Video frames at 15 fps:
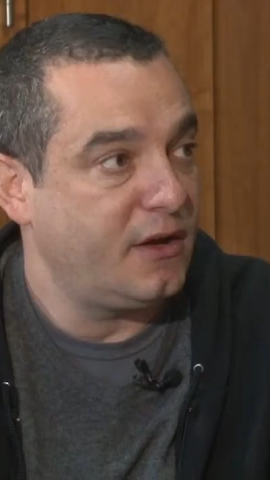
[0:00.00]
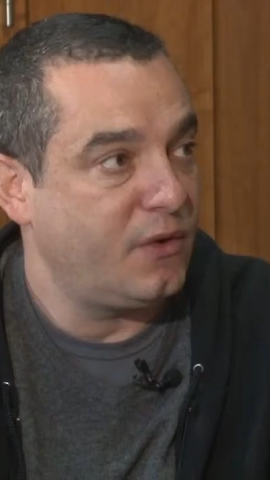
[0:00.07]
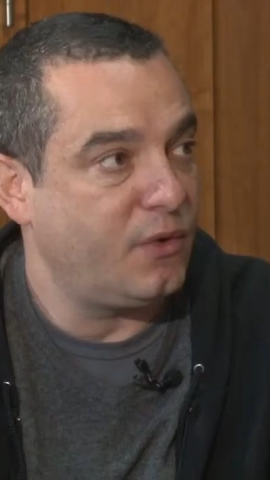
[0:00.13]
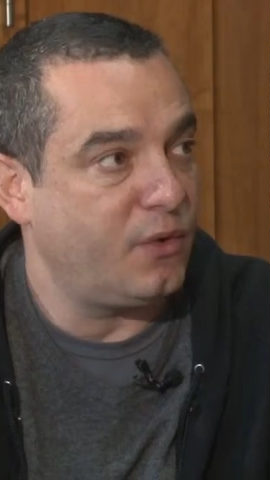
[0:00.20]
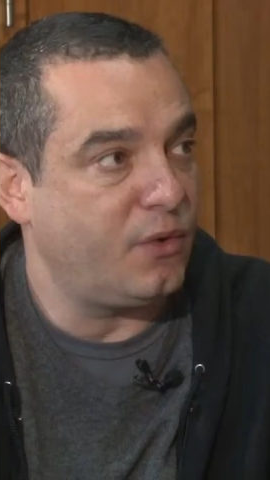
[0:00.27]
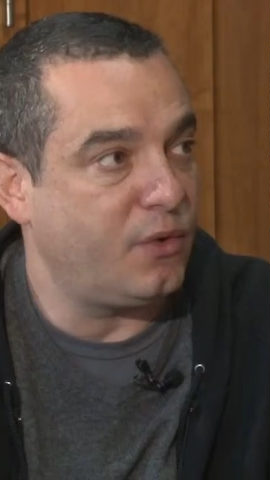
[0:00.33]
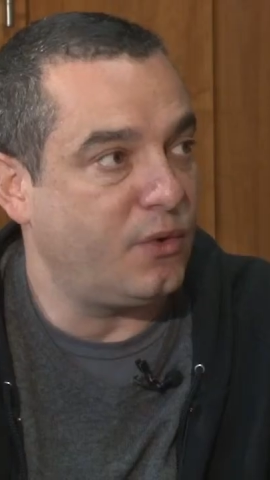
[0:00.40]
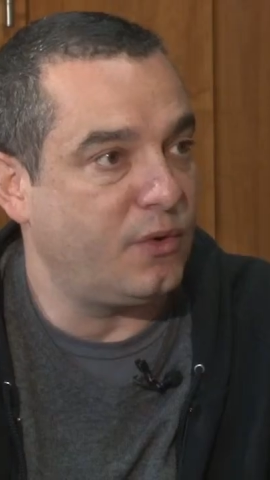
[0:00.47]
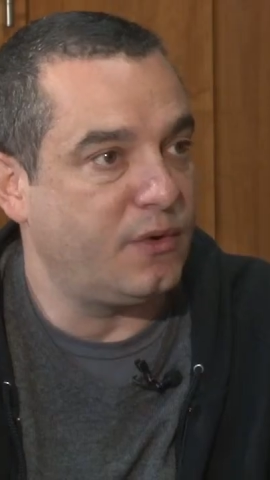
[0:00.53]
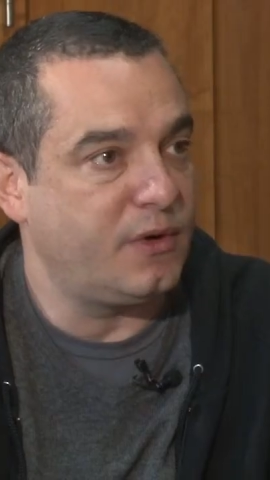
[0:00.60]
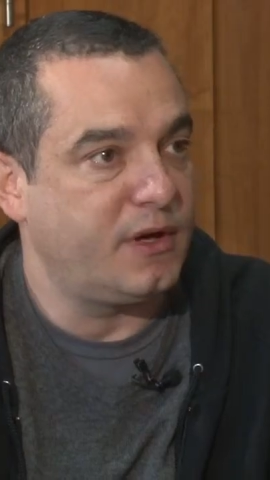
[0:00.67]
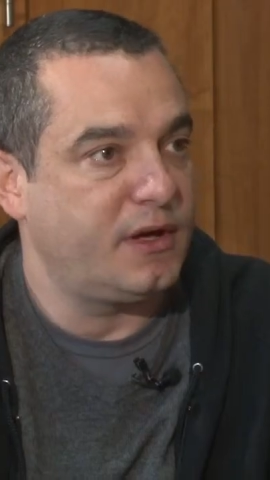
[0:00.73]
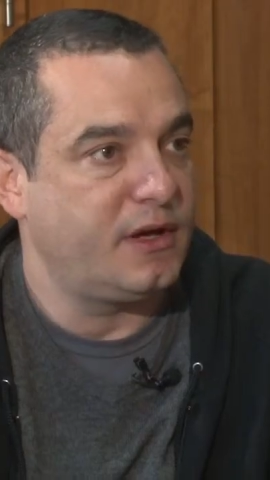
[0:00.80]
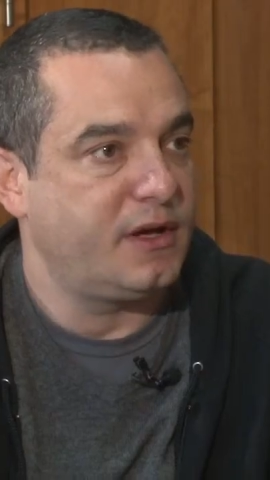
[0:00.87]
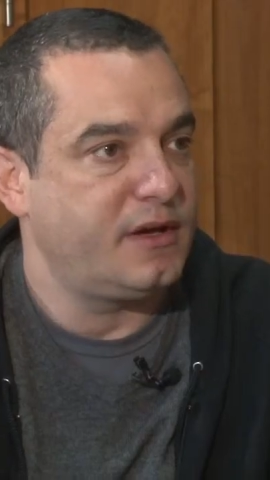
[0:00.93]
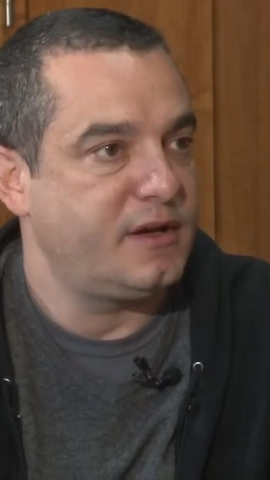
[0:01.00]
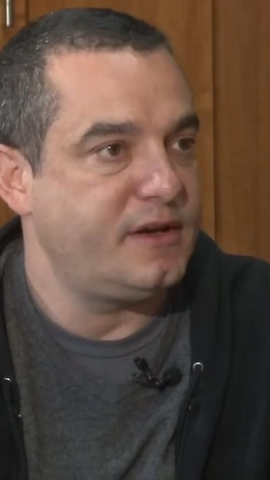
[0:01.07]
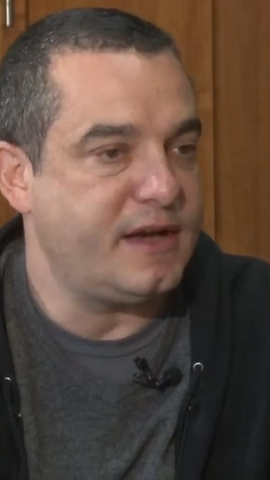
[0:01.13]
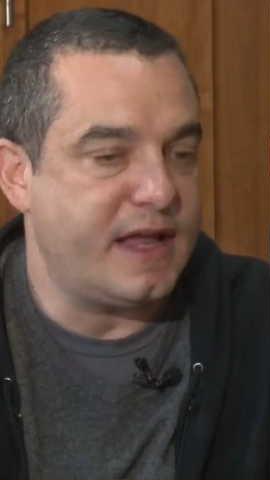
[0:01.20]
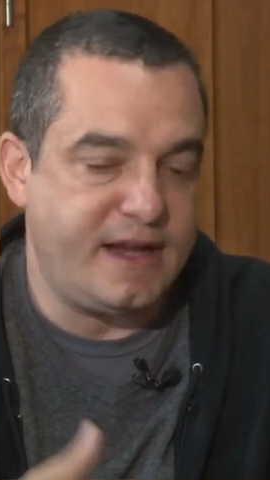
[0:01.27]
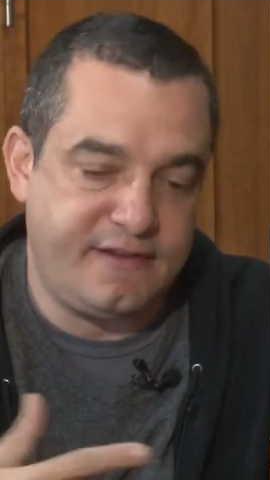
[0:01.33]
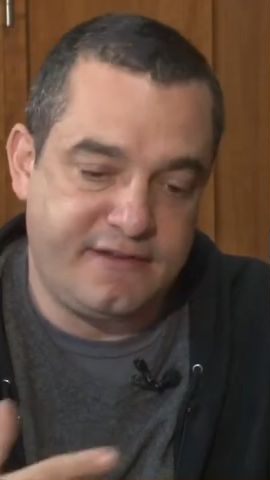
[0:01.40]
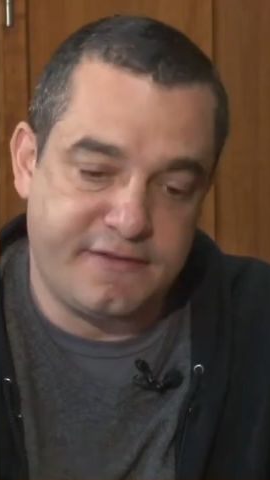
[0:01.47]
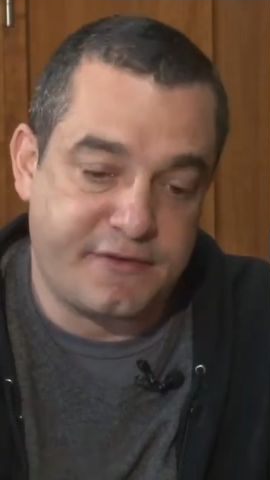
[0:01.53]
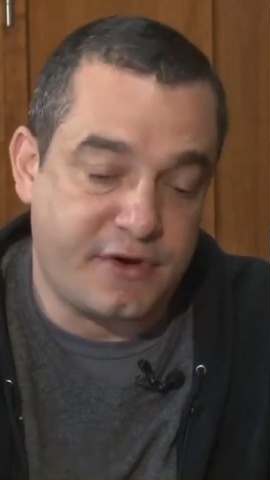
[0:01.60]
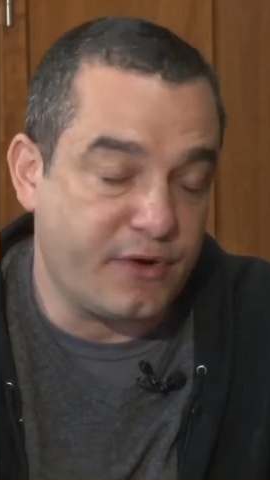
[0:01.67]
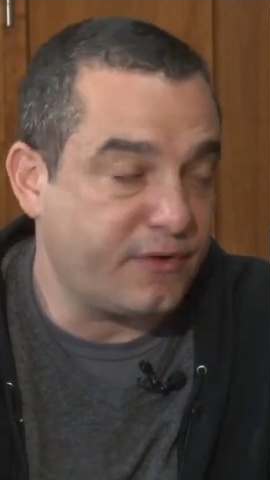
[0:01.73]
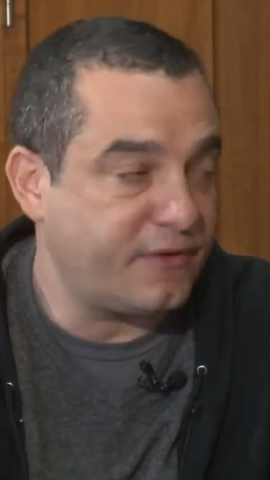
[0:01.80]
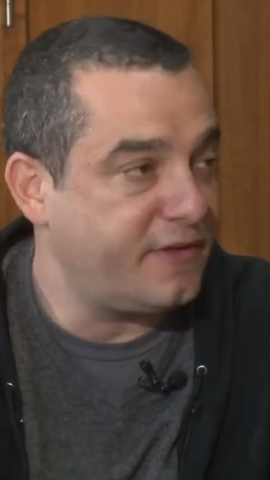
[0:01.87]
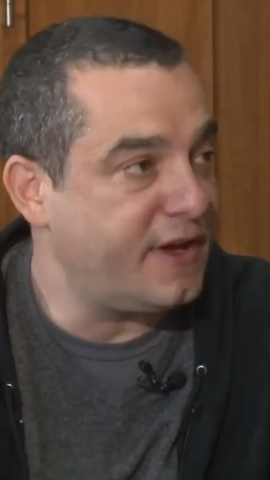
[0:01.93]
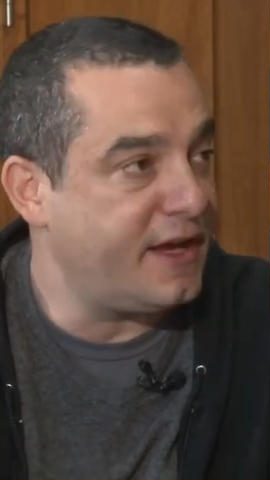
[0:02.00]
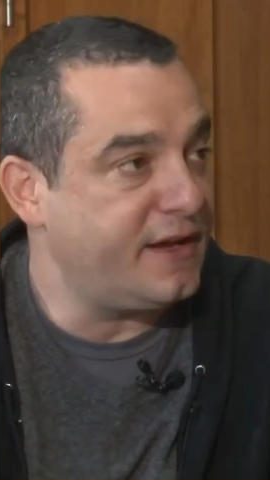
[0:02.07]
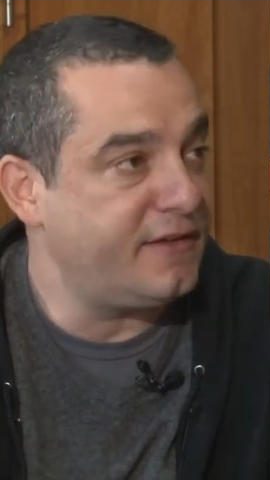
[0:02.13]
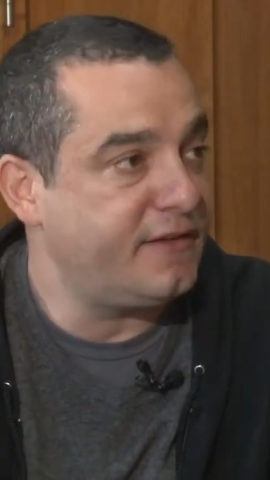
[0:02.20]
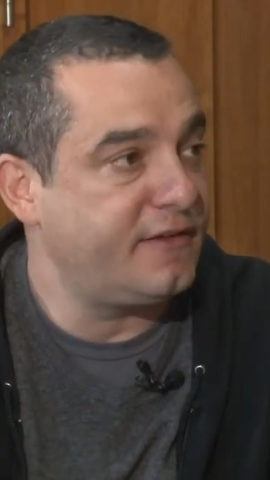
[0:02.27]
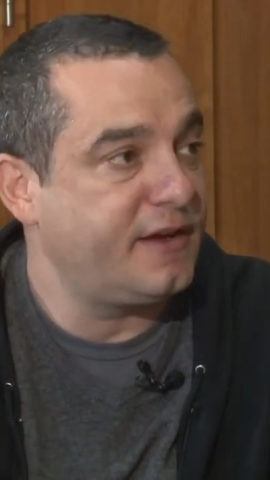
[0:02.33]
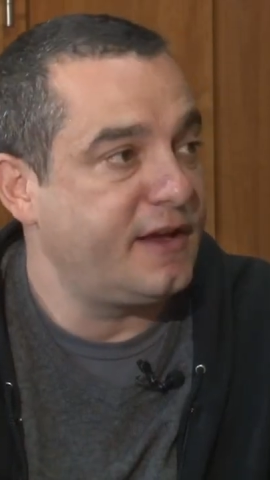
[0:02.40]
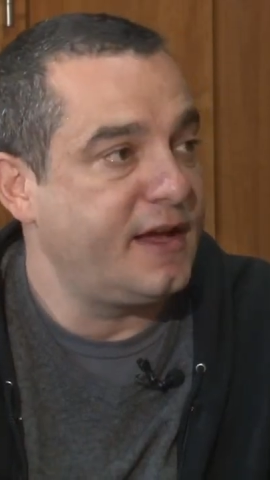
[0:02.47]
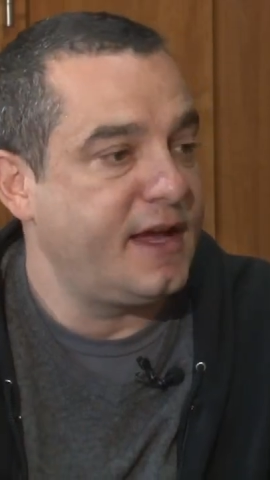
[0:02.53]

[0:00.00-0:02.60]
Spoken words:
or native content.